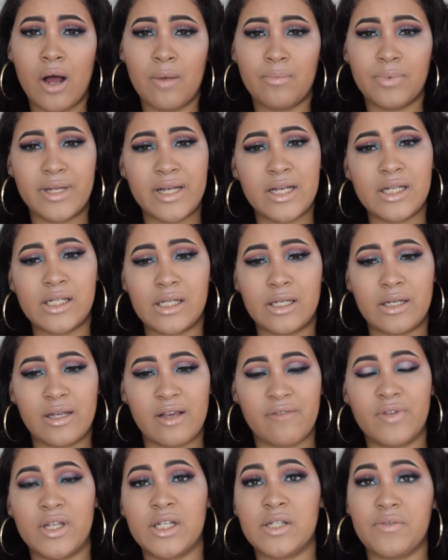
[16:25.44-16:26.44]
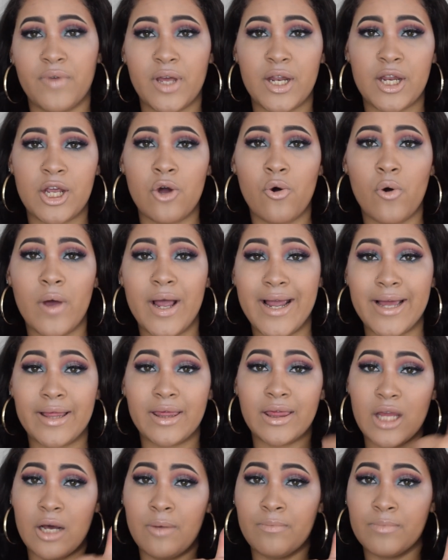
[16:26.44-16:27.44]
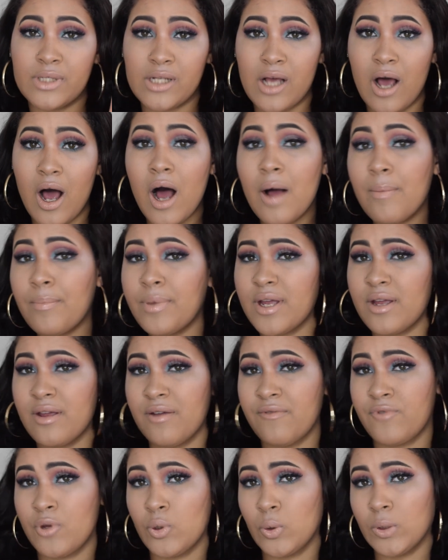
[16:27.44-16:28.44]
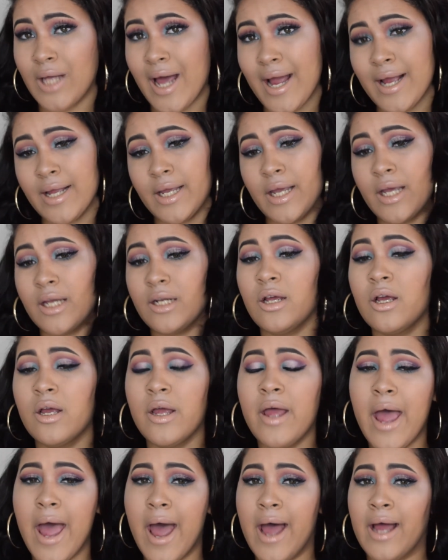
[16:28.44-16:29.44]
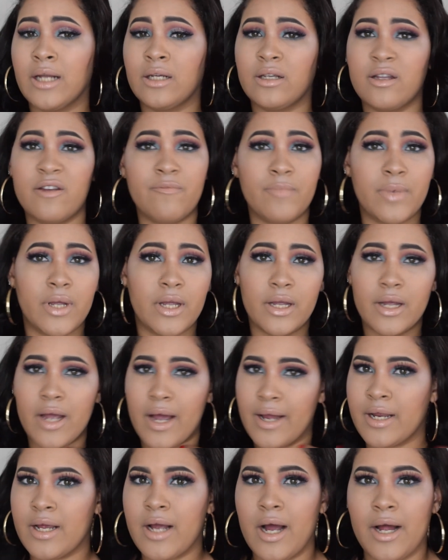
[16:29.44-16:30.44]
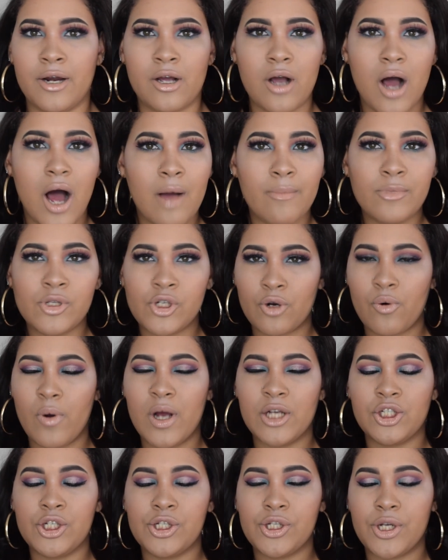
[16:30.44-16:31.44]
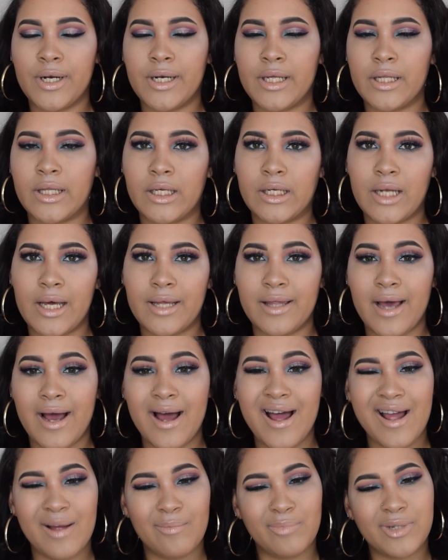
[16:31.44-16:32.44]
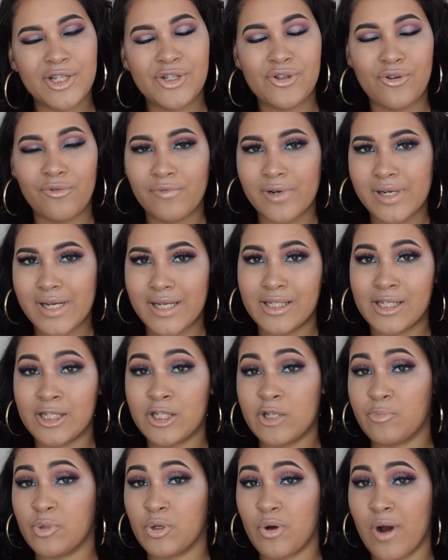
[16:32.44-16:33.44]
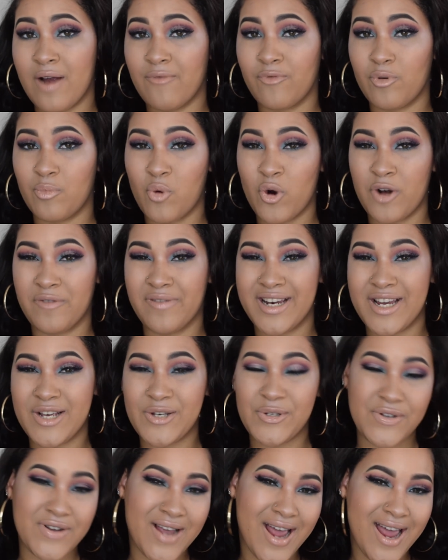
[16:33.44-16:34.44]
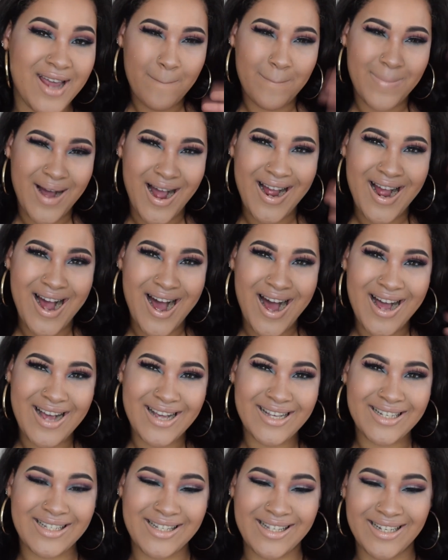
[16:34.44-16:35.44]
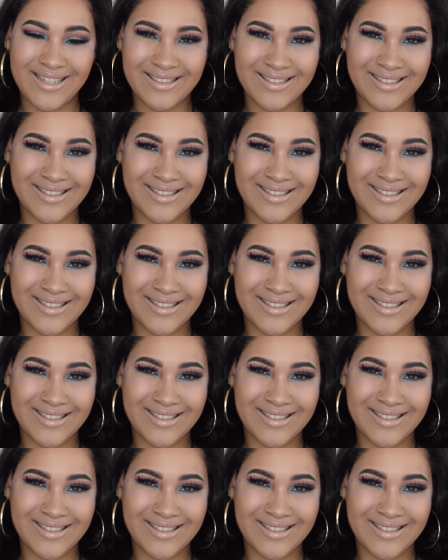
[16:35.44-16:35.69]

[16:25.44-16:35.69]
Please give this video a thumbs up if you like it, and leave me any kind of comments or questions or anything like that. And please don't forget to subscribe for more videos, okay? Bye guys!